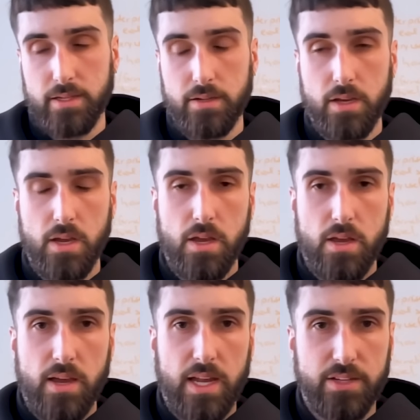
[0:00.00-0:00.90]
And
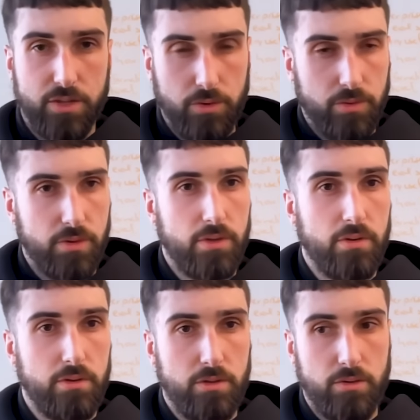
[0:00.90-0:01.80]
as you
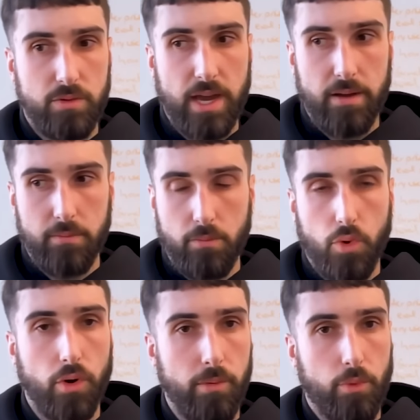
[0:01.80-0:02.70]
get
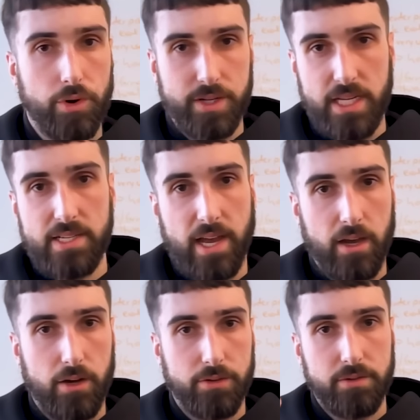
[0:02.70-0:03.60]
more and more
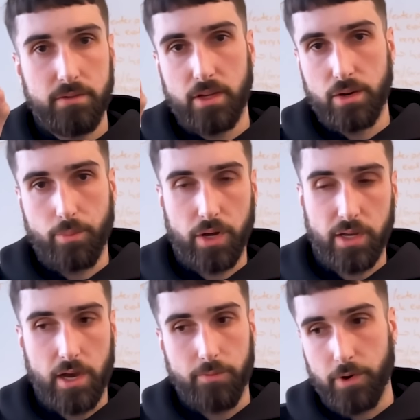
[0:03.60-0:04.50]
detailed, you're
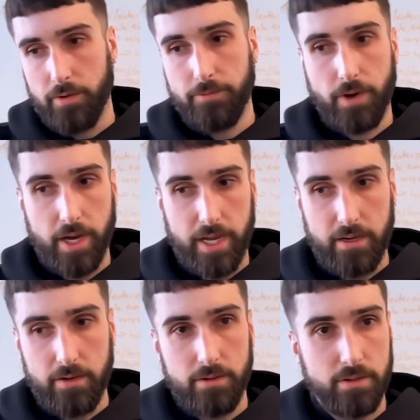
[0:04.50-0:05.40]
bringing out very
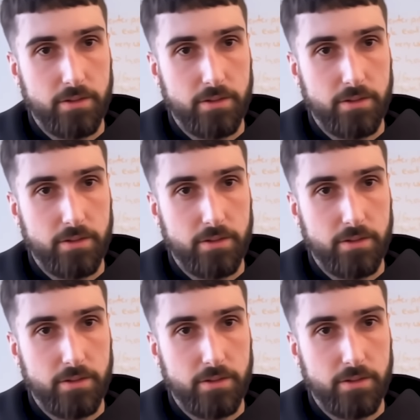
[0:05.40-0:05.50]
fine